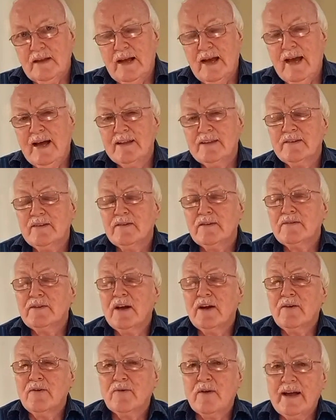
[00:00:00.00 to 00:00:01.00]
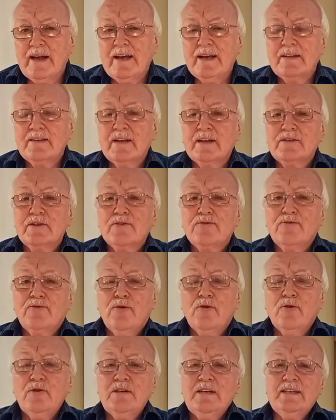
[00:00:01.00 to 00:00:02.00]
and they reckon that the
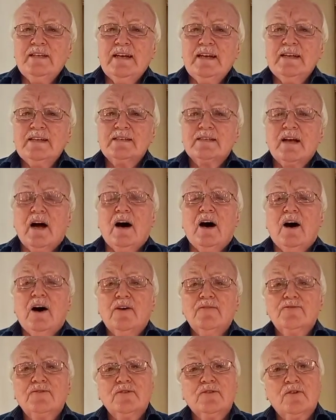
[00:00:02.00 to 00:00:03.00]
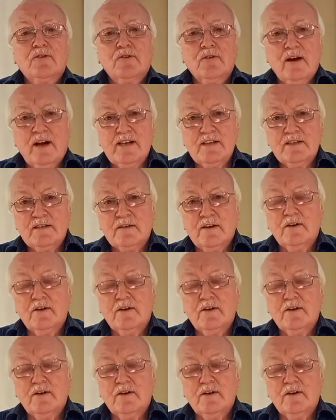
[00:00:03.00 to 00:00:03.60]
40 days after Christ,